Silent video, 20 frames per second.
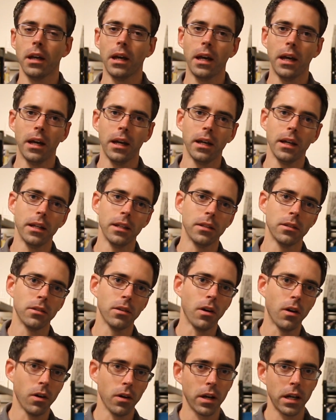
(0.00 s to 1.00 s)
and
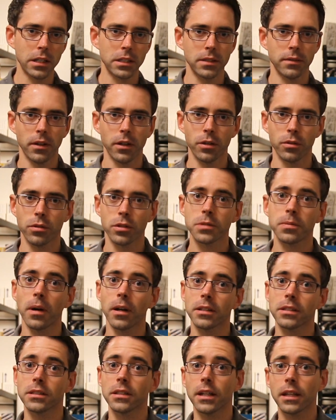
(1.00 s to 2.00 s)
all kinds of other
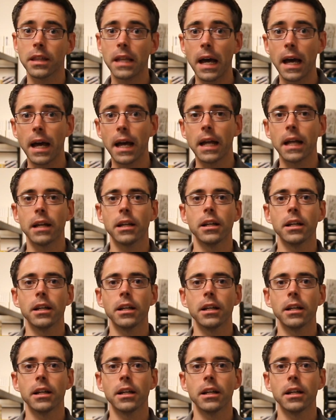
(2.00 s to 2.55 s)
responses like that